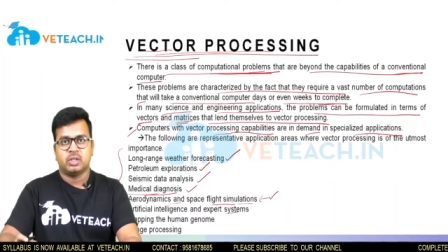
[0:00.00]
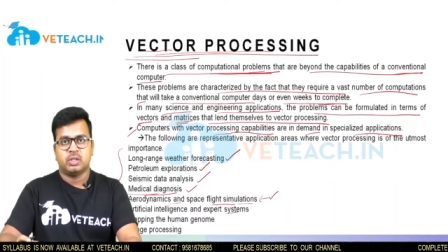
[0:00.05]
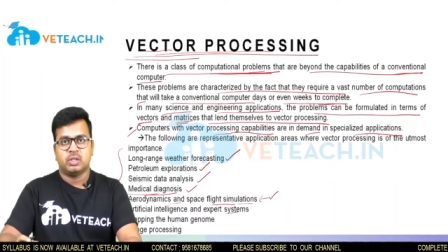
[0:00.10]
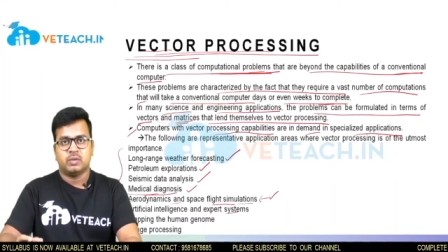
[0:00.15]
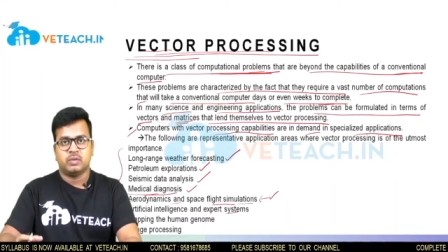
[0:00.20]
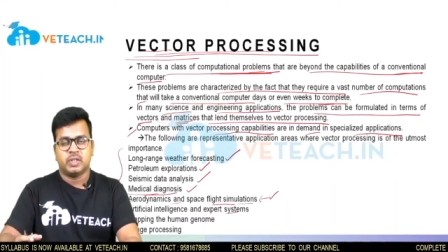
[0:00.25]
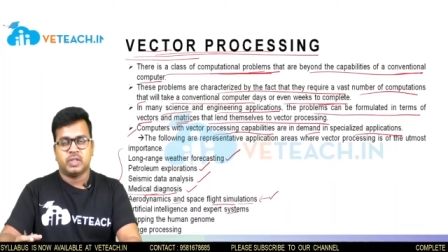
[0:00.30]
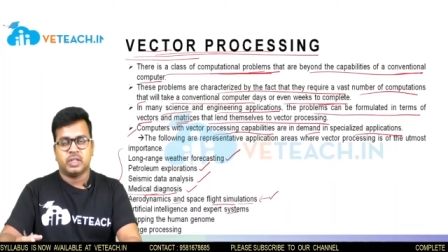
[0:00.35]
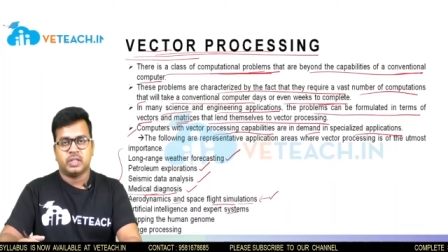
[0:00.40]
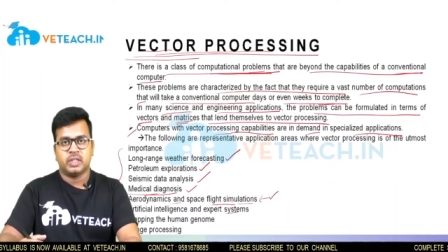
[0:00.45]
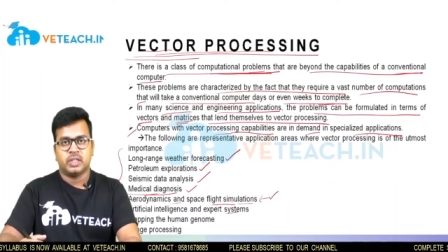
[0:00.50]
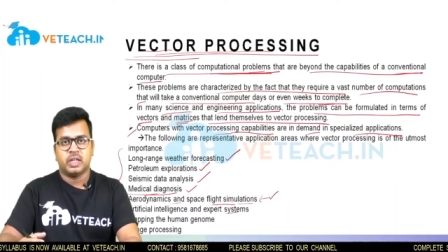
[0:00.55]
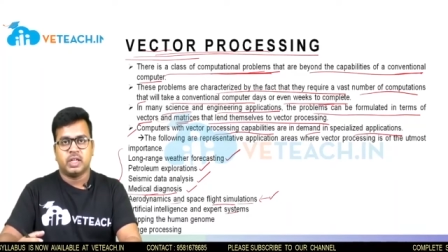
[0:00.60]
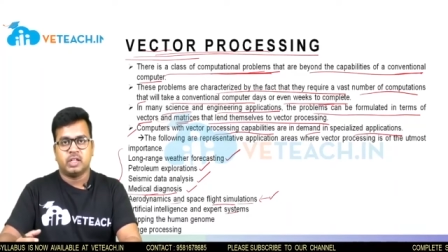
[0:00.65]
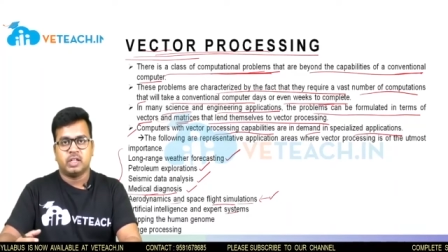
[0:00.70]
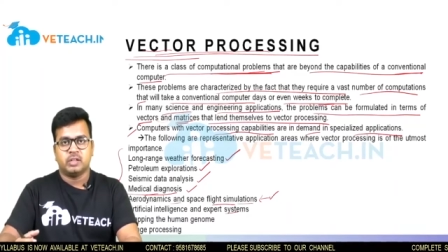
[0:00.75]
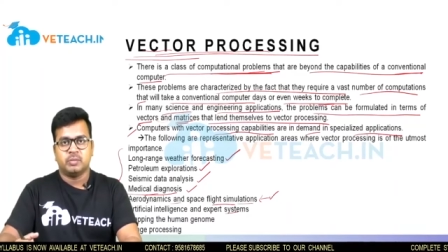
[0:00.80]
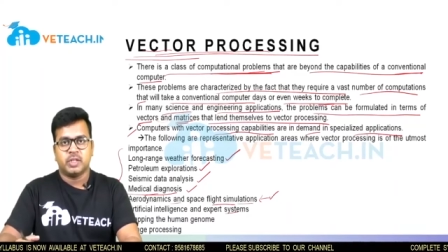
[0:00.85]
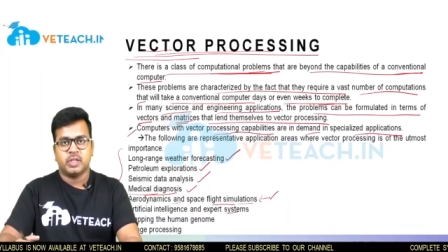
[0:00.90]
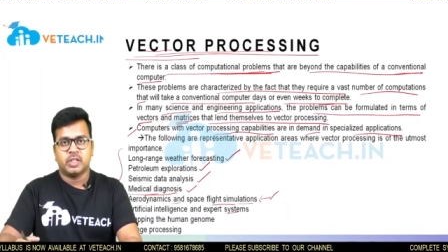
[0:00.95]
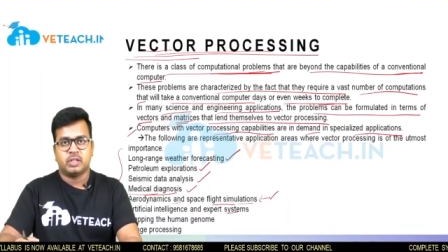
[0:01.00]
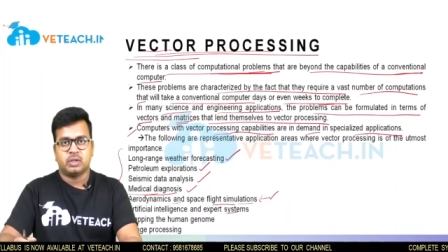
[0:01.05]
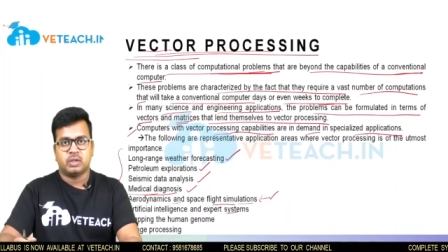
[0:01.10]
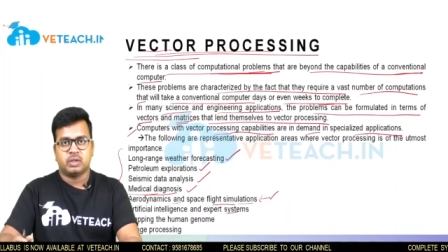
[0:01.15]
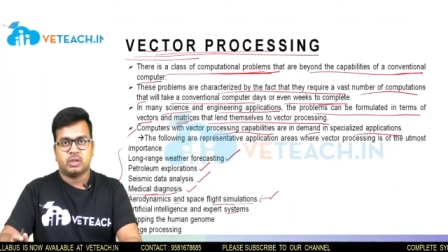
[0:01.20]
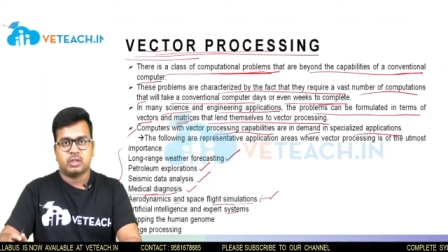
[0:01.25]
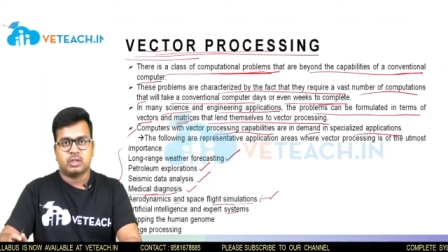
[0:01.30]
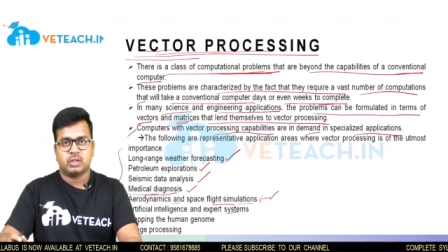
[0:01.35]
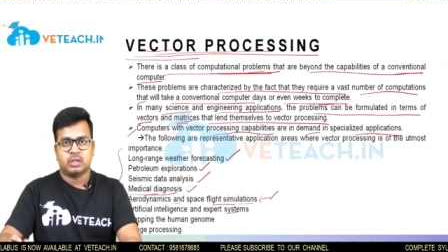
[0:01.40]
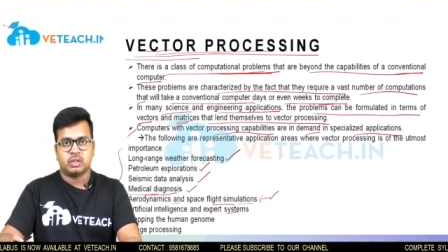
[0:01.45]
wearing a helmet
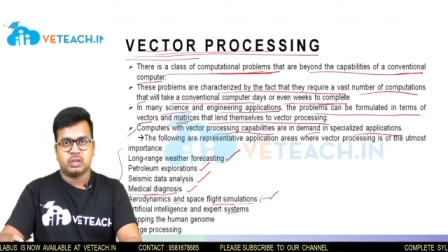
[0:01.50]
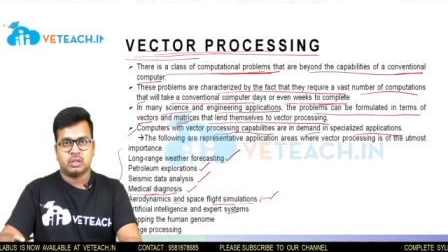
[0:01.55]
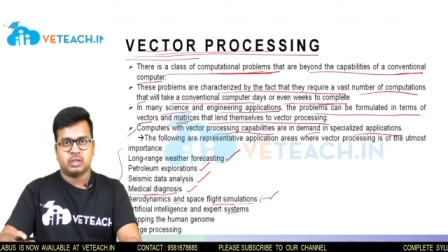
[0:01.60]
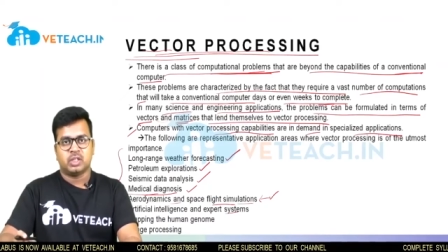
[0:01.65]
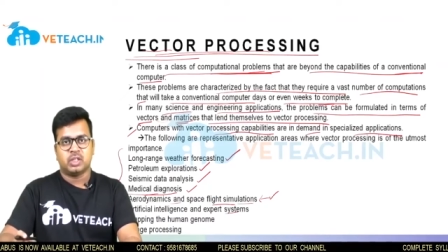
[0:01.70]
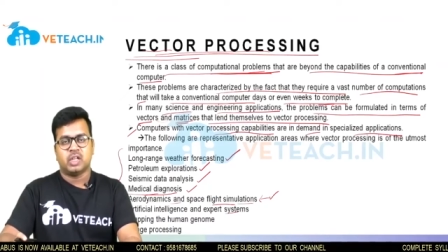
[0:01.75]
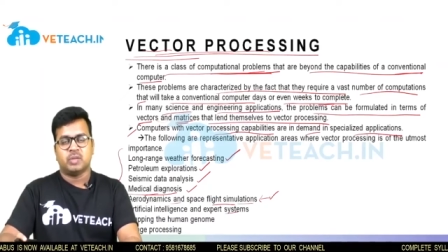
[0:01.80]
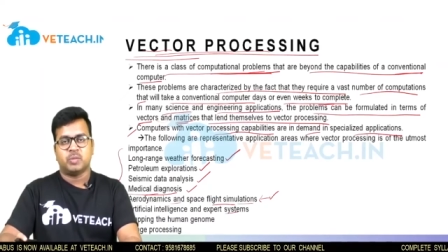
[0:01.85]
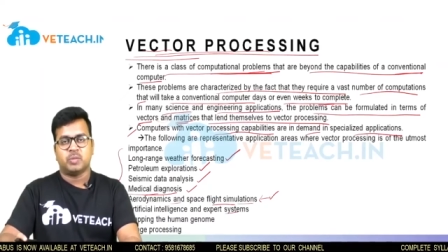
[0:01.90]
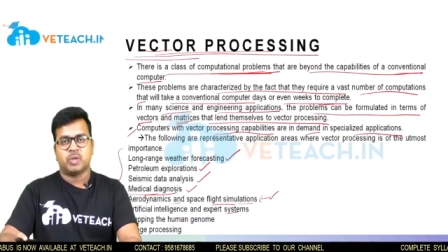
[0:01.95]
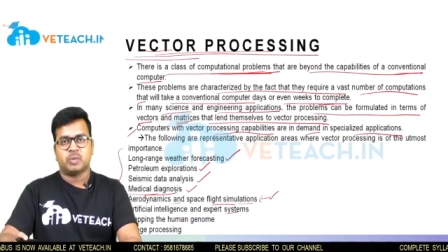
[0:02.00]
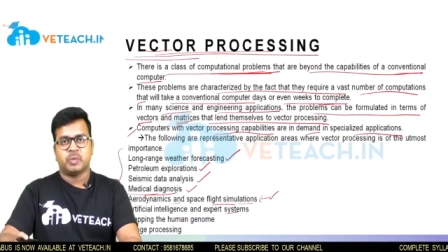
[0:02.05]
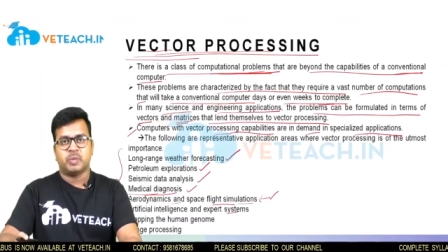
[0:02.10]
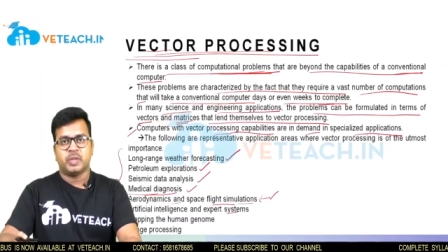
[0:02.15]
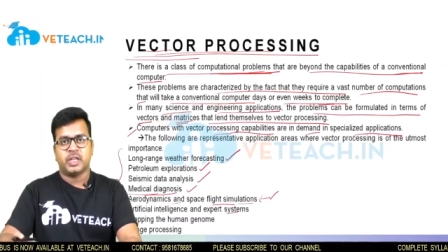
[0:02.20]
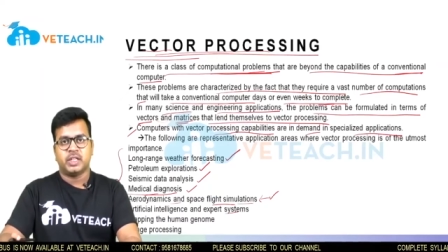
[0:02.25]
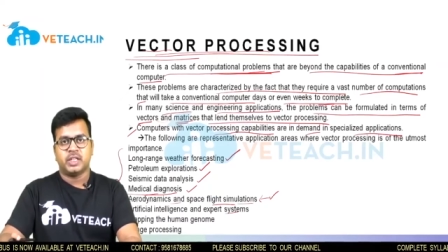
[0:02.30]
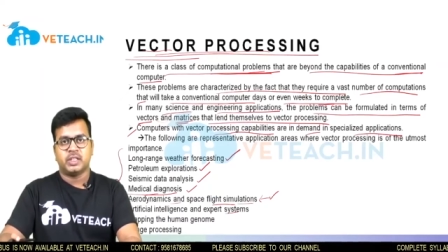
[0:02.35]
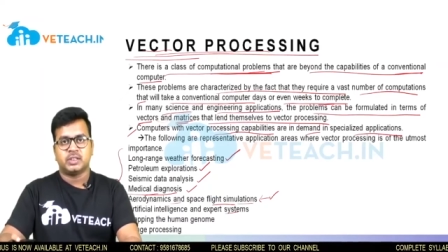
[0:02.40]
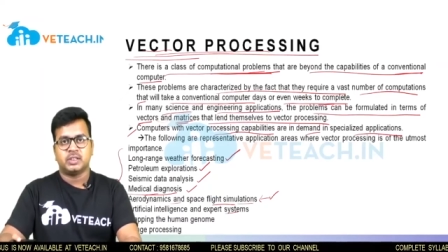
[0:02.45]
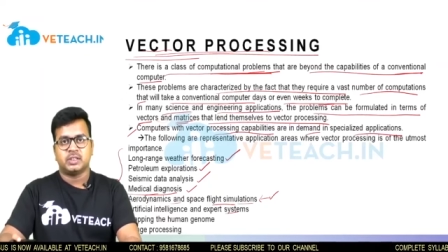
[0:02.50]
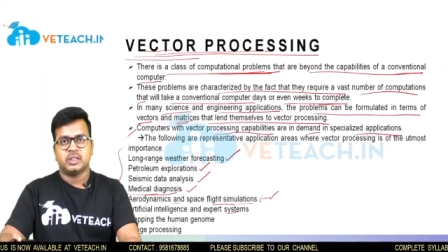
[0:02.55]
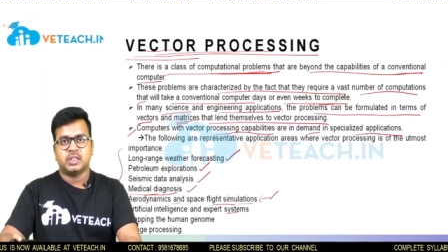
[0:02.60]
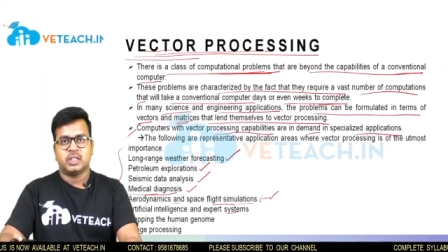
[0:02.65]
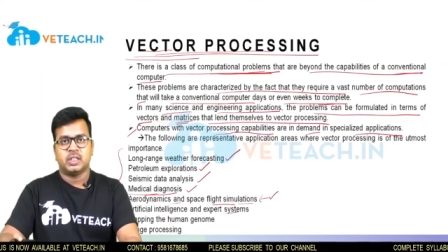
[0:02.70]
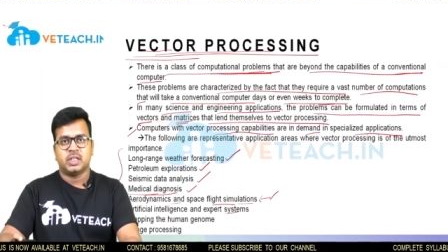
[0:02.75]
or the number plates